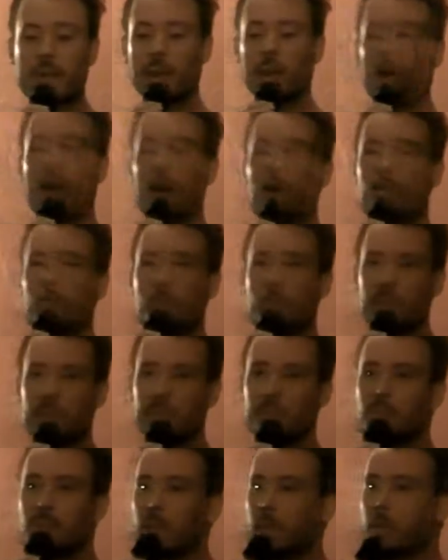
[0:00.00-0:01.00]
off with
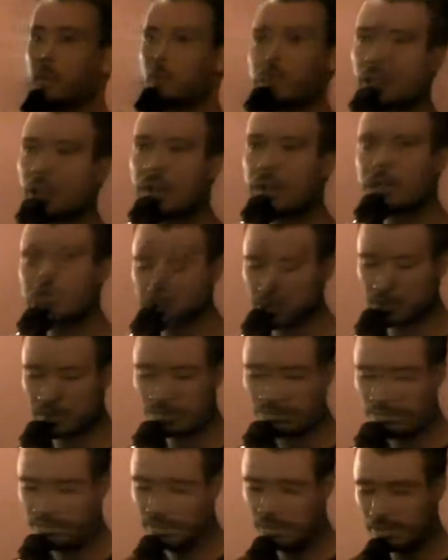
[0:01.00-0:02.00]
some liquid
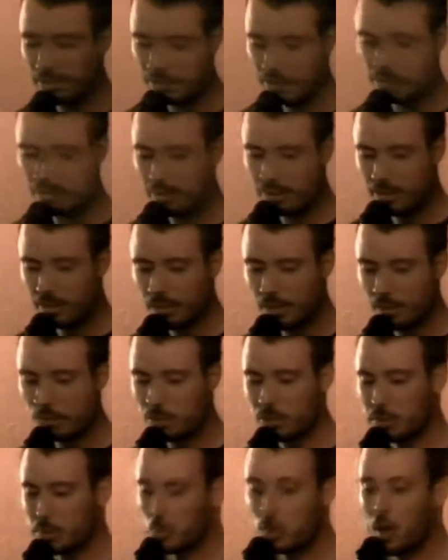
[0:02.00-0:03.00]
nitrogen,
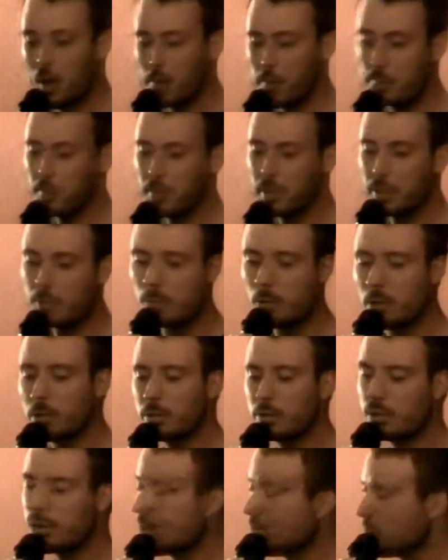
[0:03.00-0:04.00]
which probably
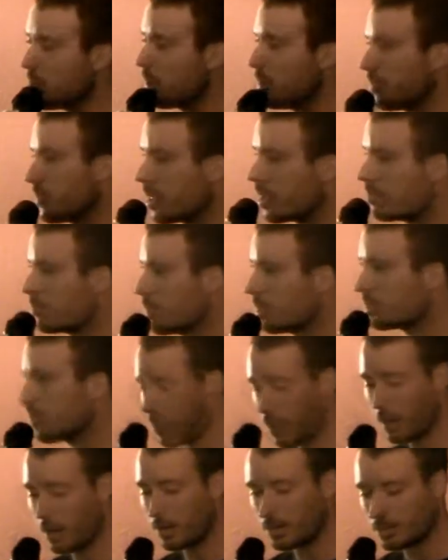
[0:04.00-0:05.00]
won't get rid of them
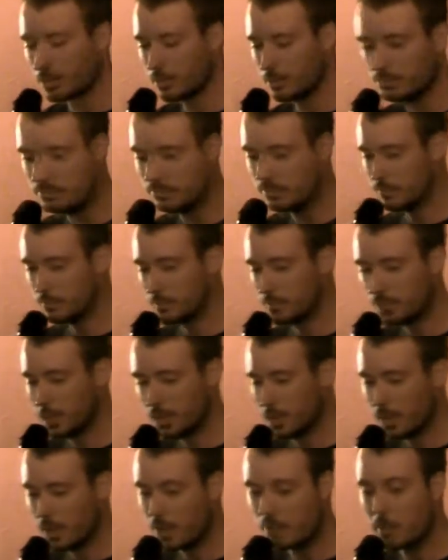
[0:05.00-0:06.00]
entirely.
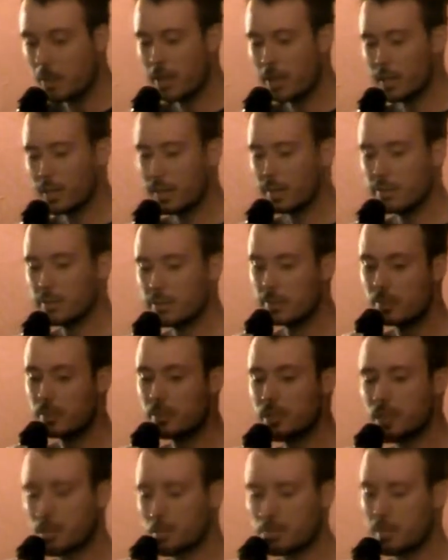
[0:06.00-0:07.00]
You might need
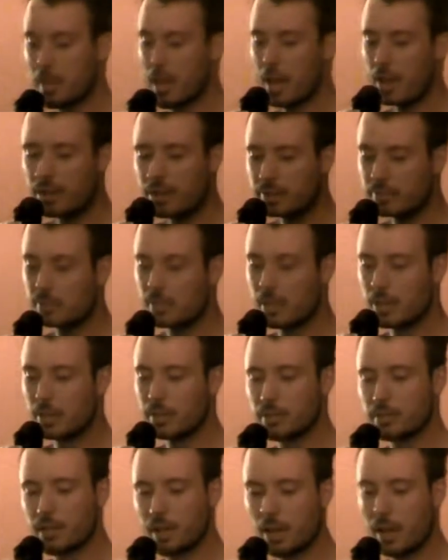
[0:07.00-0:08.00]
to come back a
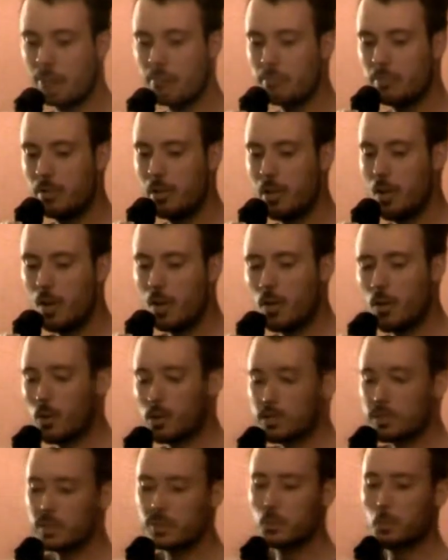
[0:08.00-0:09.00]
second time,
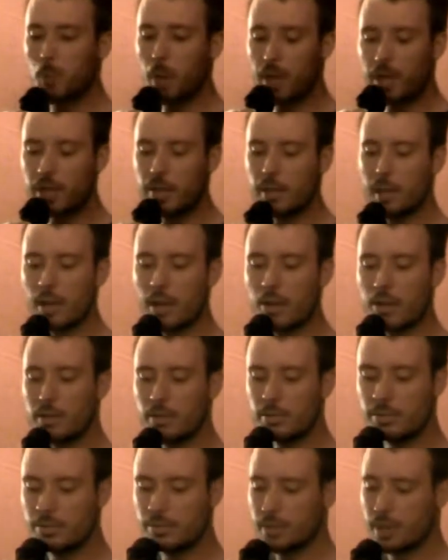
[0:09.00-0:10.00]
or just wait it
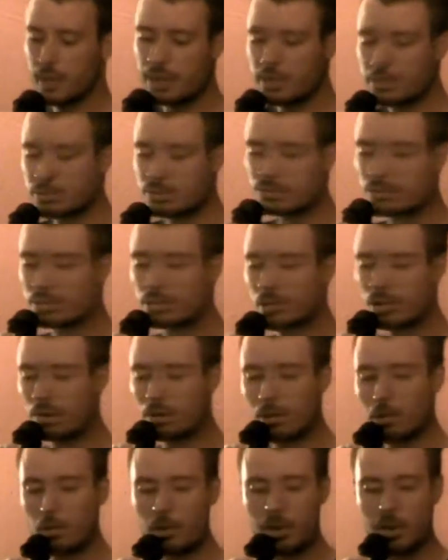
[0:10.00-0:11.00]
out, and it should
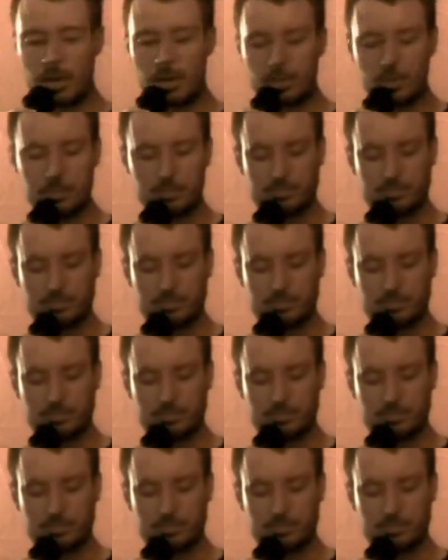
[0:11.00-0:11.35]
go away."